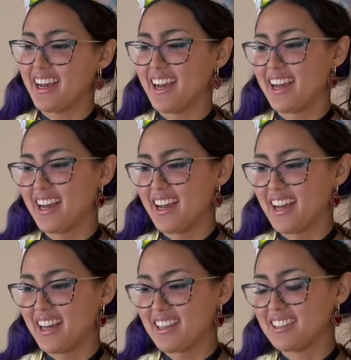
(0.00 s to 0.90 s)

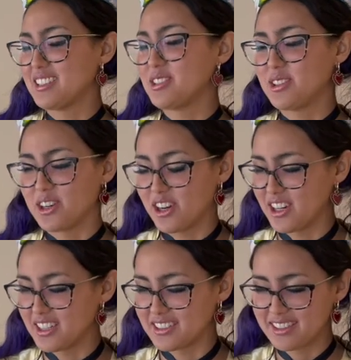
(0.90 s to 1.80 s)
uh, listen to your
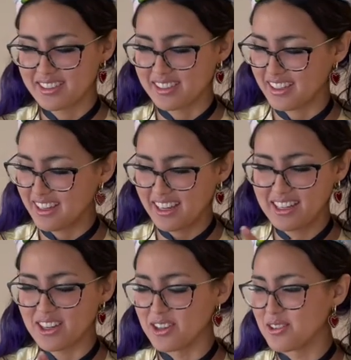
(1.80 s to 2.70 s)
hearts. Like, I
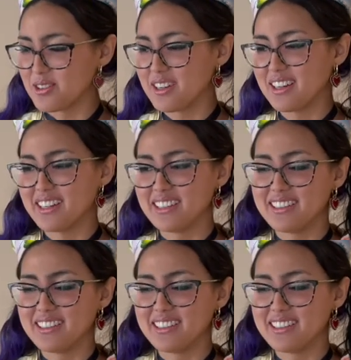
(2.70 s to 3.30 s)
know, and